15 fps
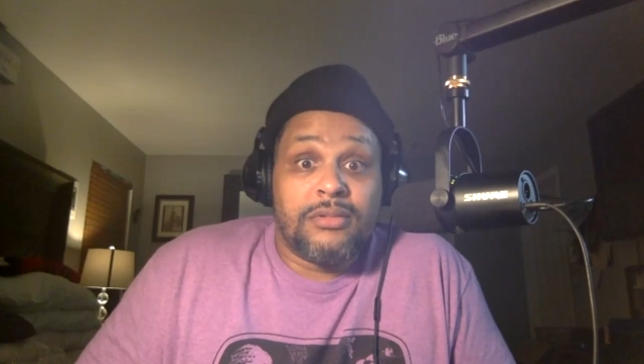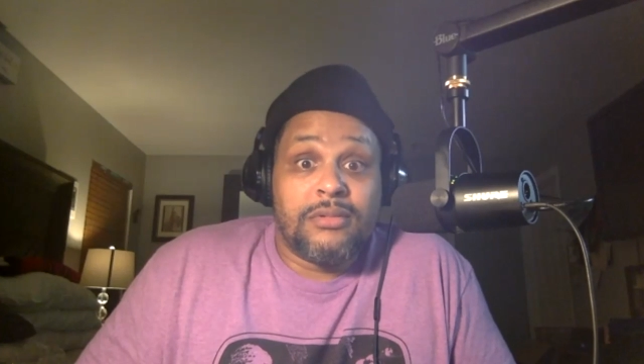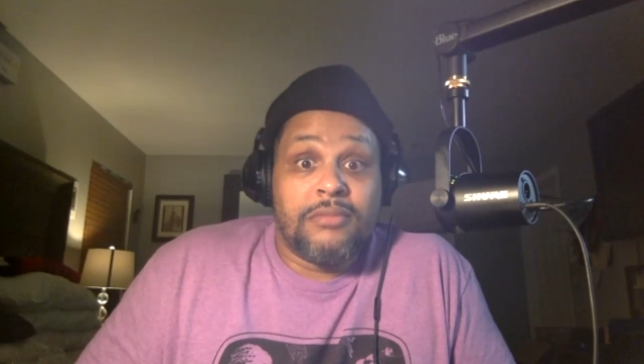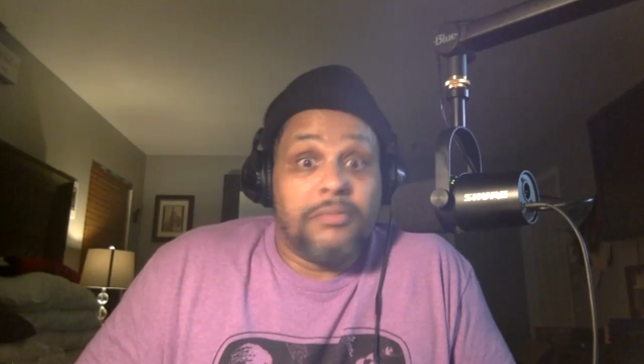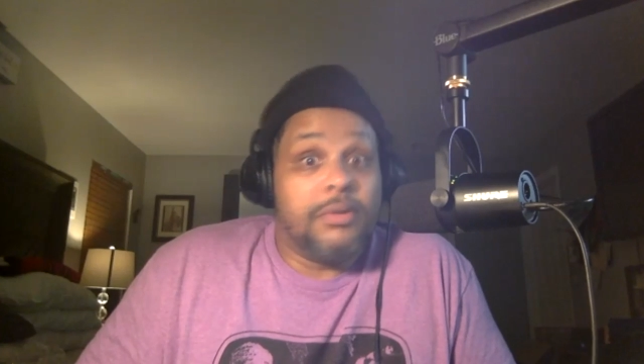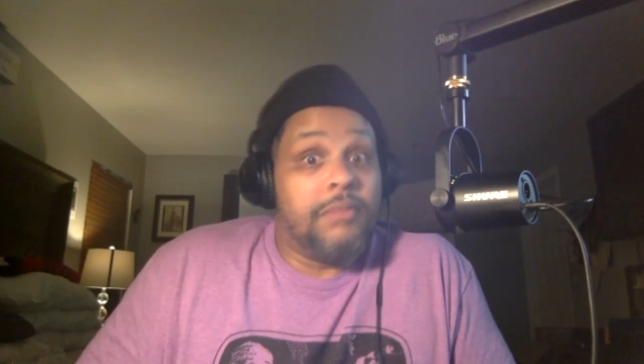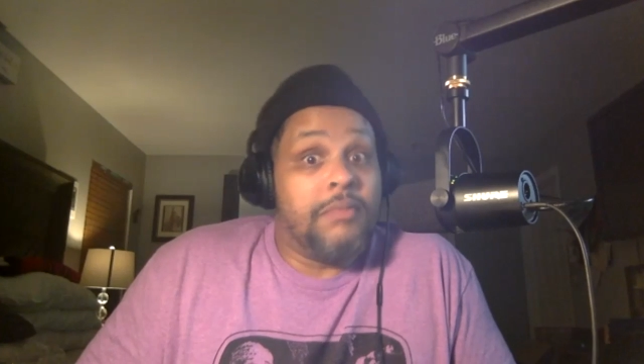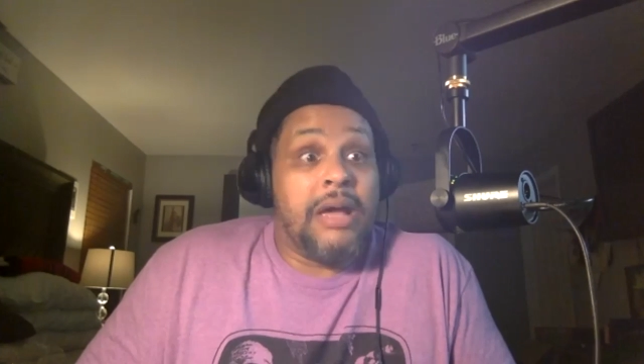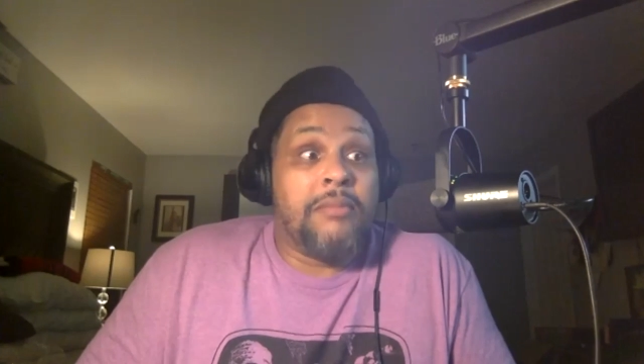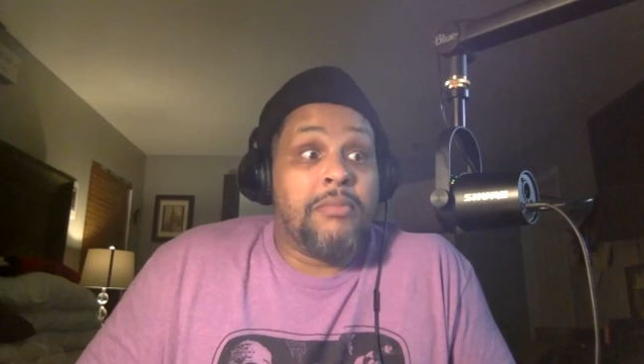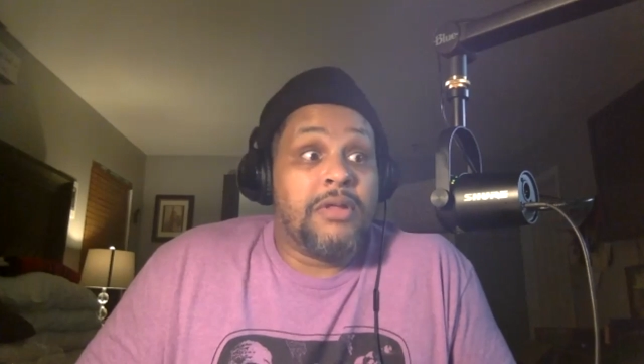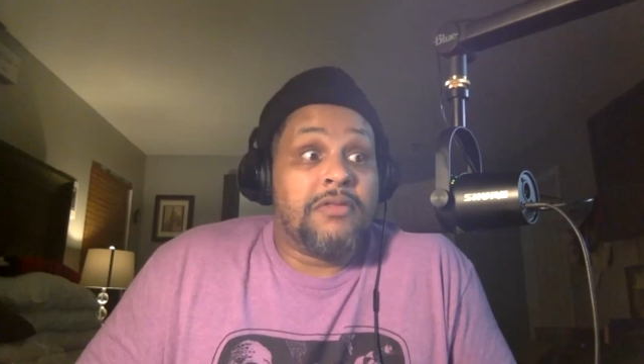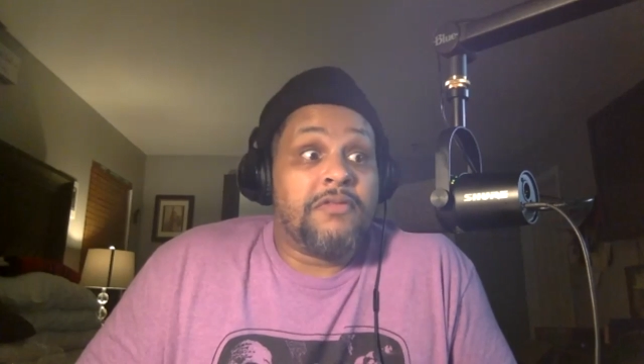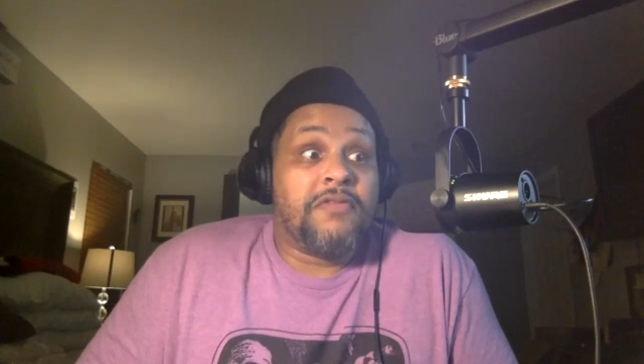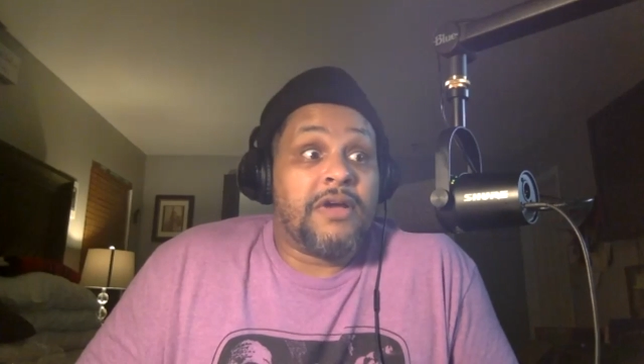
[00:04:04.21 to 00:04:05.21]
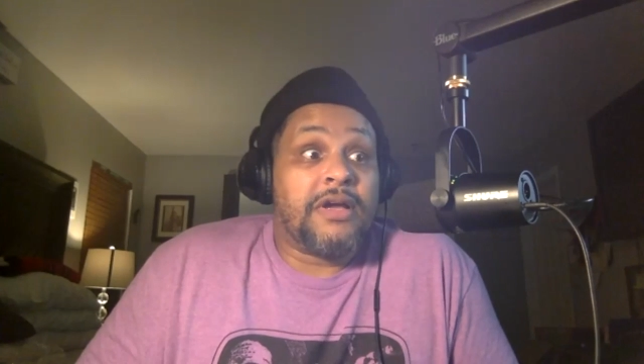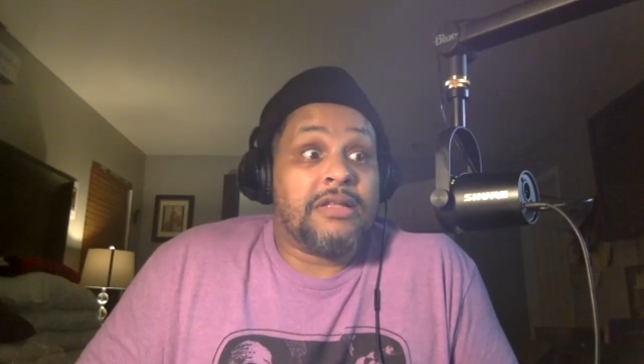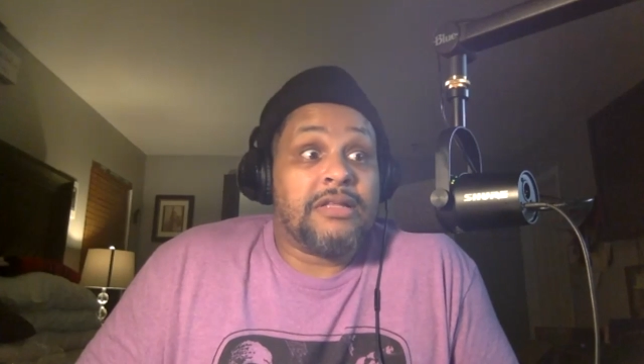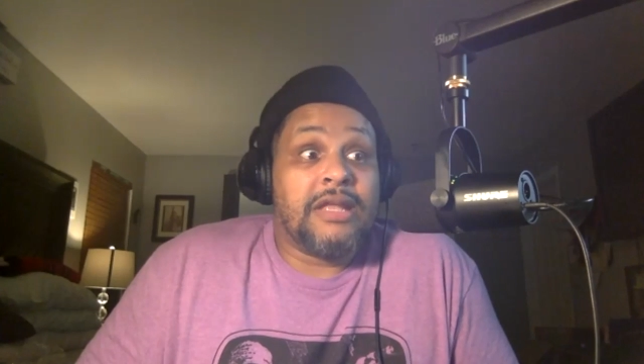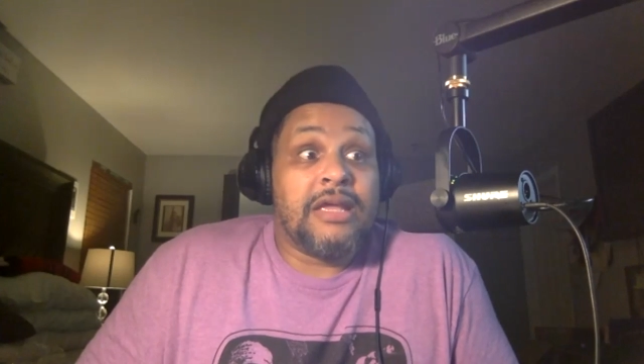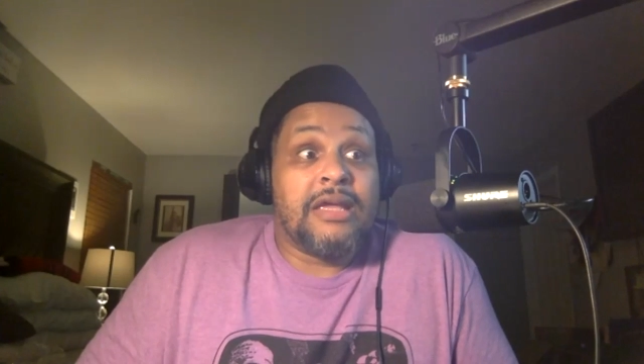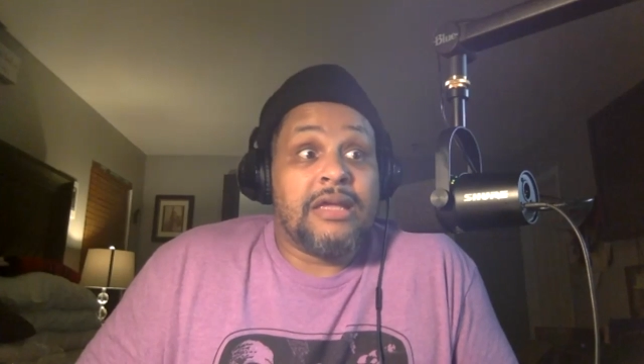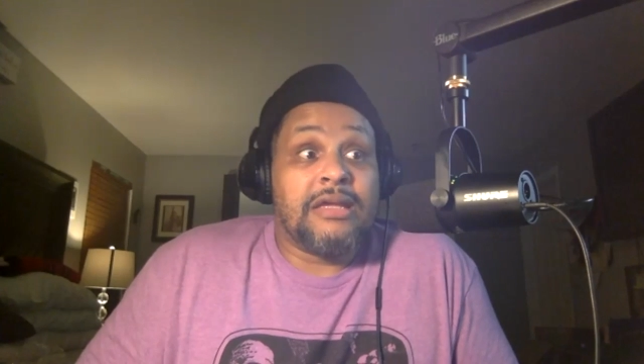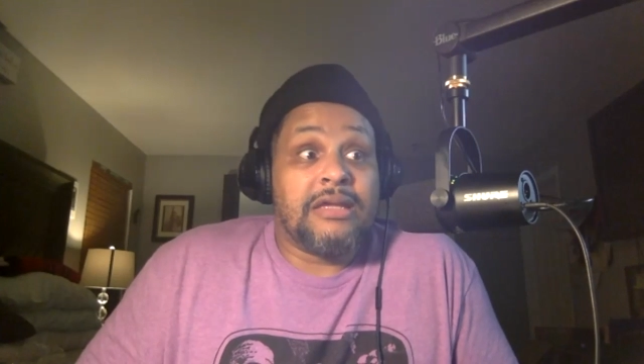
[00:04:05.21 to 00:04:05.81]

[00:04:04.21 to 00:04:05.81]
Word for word: Right. But my motherfucking thing